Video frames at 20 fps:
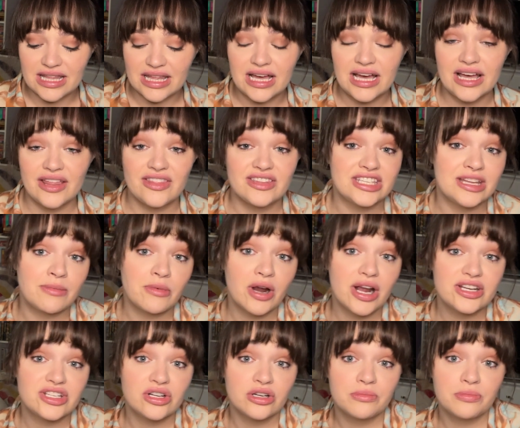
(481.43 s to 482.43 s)
The Summer
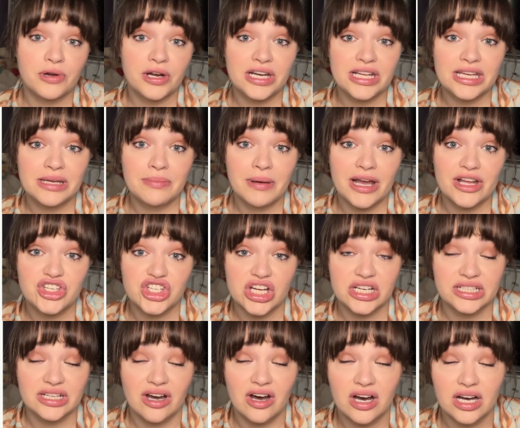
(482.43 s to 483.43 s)
I Turned Pretty by
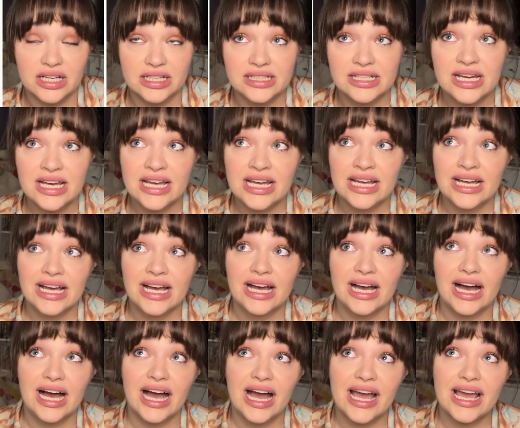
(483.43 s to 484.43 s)
Jenny Han.
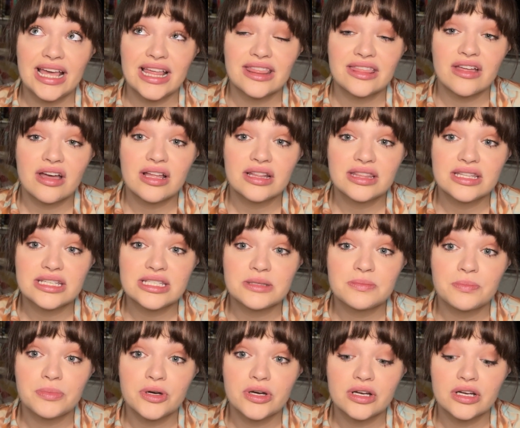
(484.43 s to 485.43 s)
I thought this
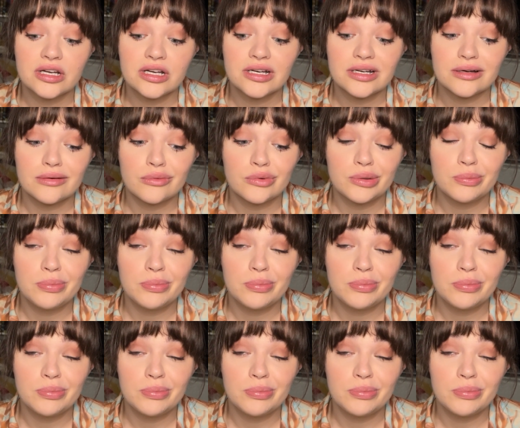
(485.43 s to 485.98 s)
book would